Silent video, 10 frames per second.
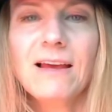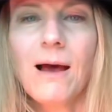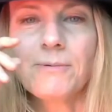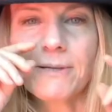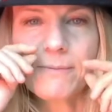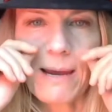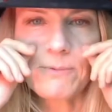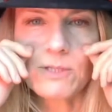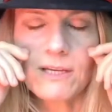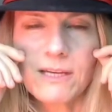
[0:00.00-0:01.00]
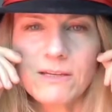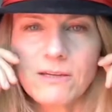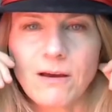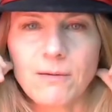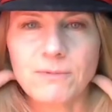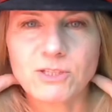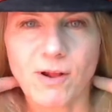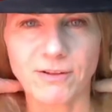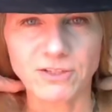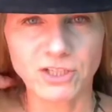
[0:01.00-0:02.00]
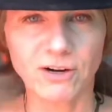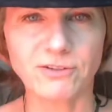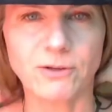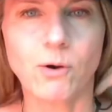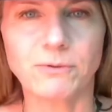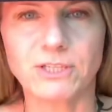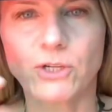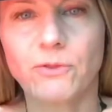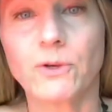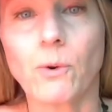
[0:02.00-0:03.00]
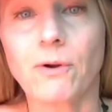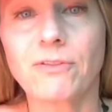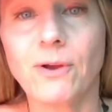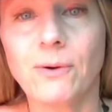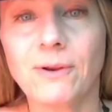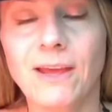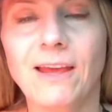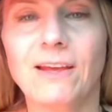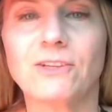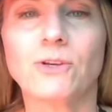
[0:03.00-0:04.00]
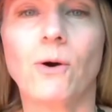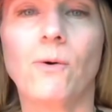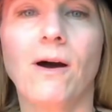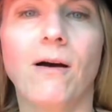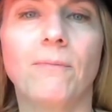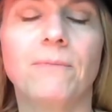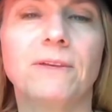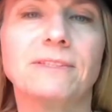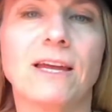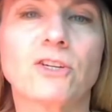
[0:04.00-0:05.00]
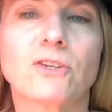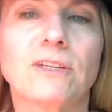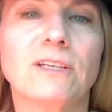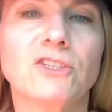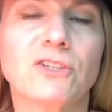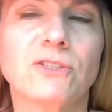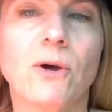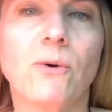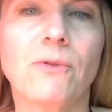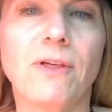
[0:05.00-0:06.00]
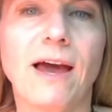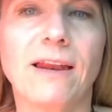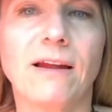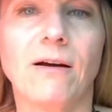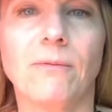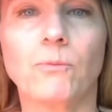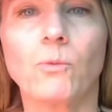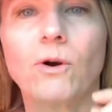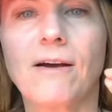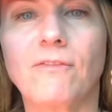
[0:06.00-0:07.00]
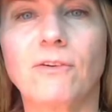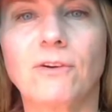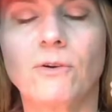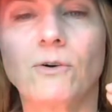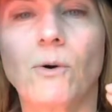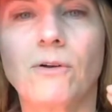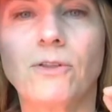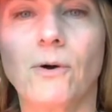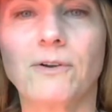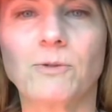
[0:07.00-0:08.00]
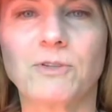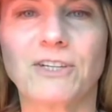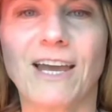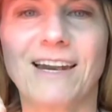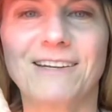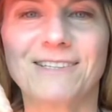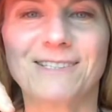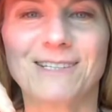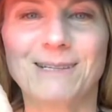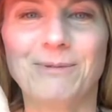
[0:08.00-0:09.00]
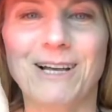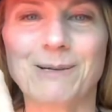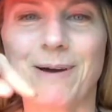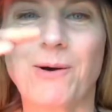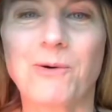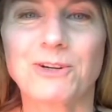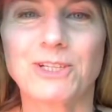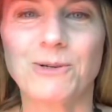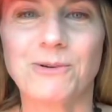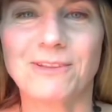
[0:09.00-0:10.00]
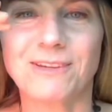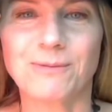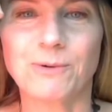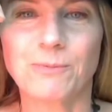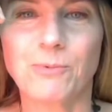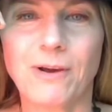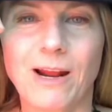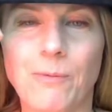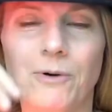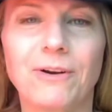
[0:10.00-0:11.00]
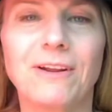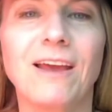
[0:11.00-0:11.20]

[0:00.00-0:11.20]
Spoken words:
Sometimes in astrology charts, they'll only show the north node. So essentially, just know that wherever your north node is, which again is symbolized by a horseshoe with the point upward,